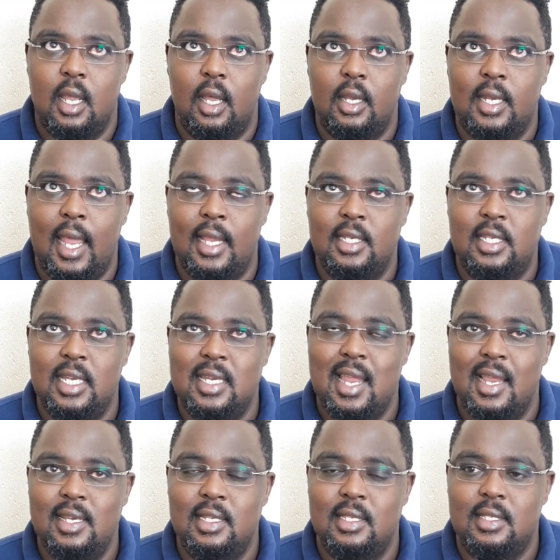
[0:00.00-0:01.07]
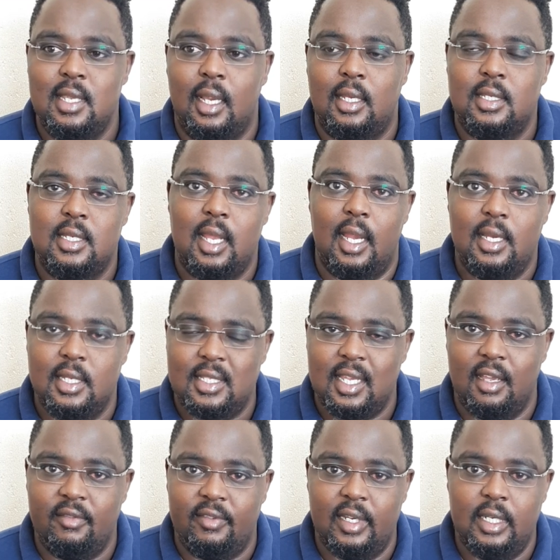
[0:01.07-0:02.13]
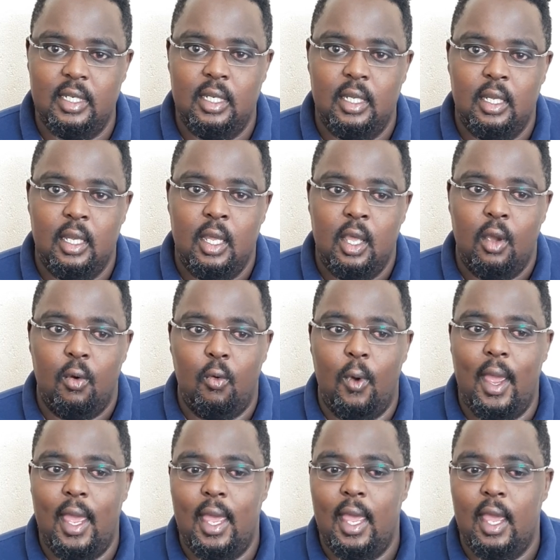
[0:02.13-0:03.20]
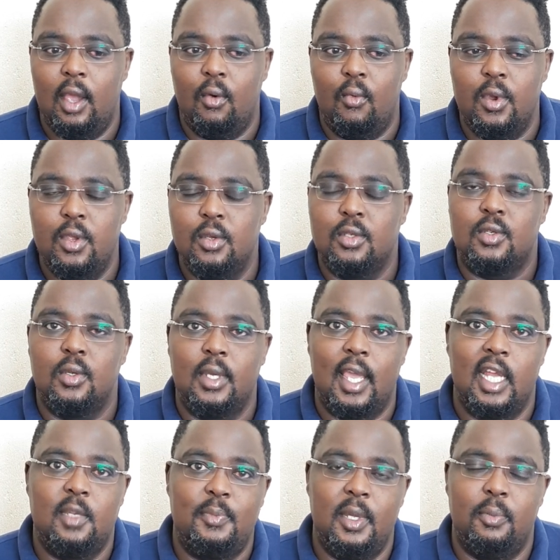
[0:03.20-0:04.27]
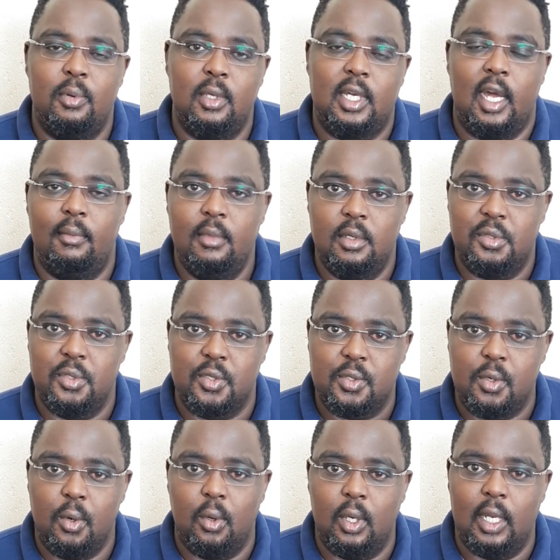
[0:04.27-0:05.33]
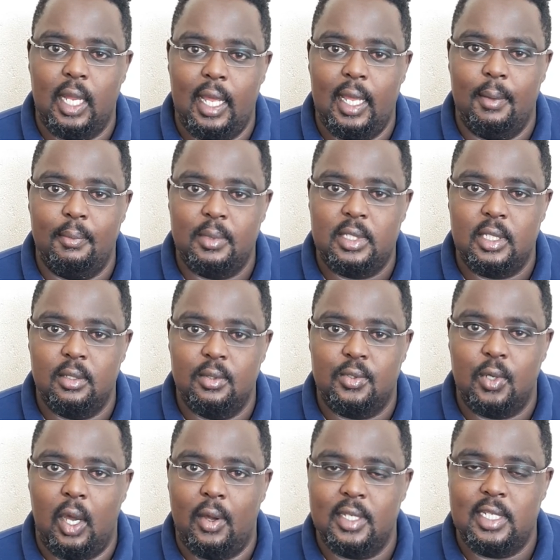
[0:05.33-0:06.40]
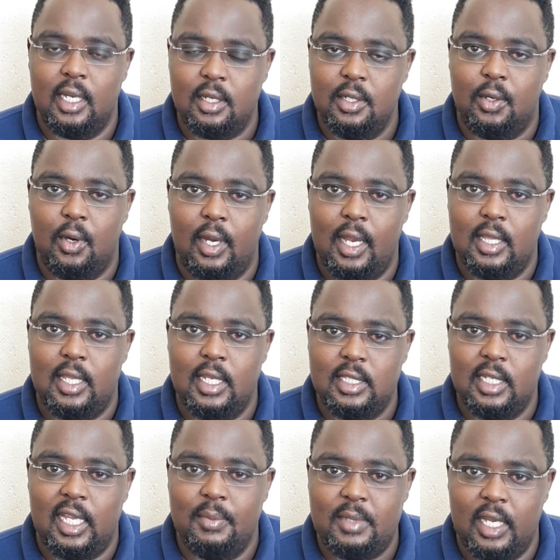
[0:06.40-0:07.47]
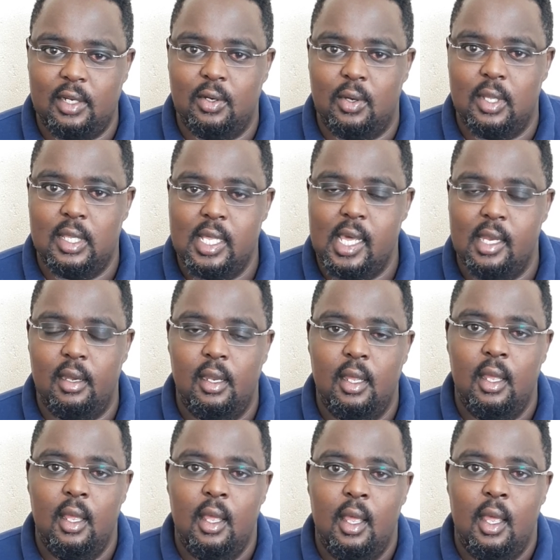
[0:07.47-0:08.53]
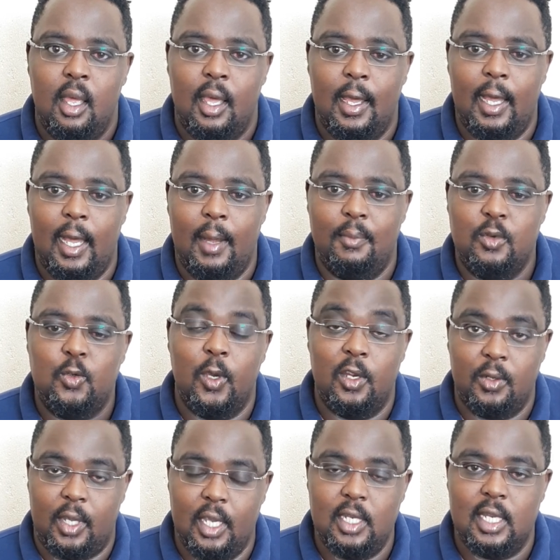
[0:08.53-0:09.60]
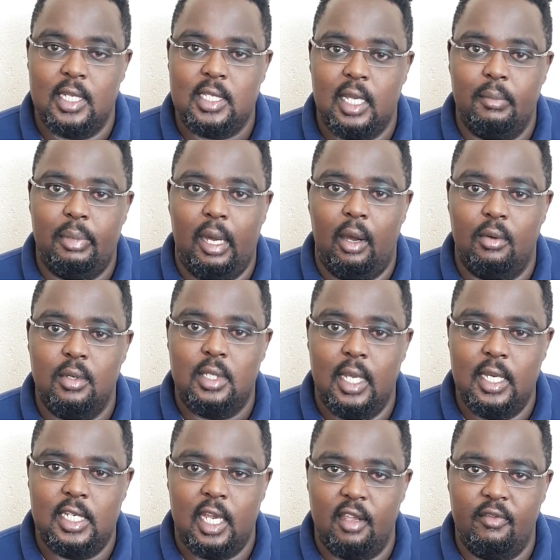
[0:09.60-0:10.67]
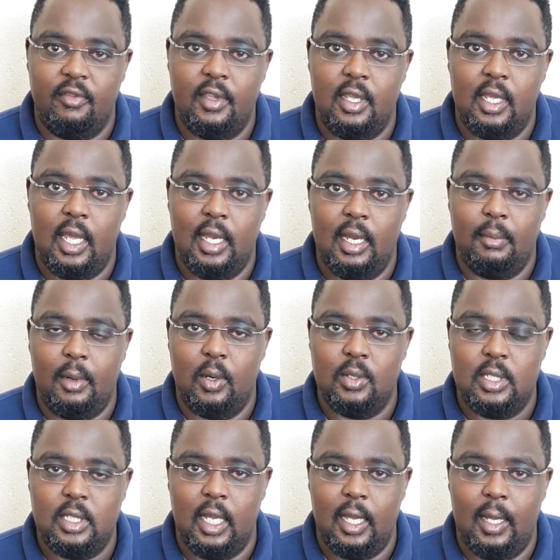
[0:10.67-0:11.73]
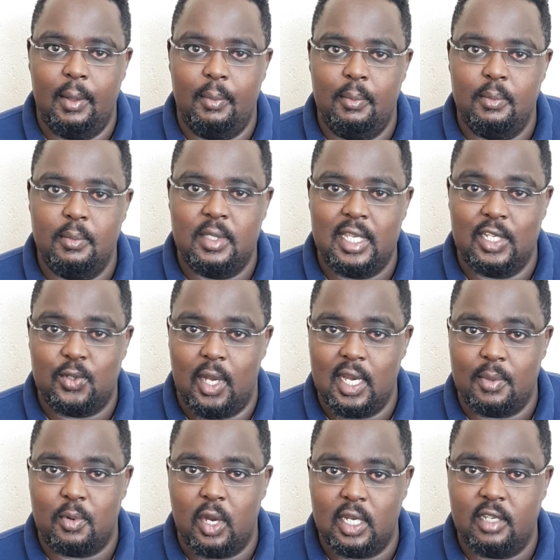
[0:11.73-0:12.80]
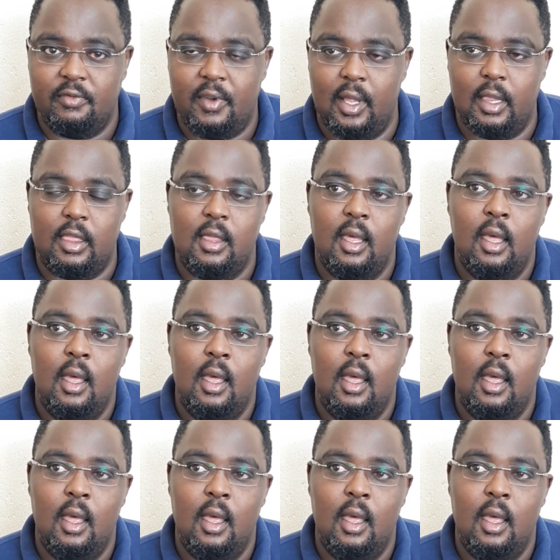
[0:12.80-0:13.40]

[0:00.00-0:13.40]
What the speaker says: 1996, 97, where we used to get people coming to school, to our technical and the Eastern Cape Technical then, to educate us about HIV and about sexual and reproductive health.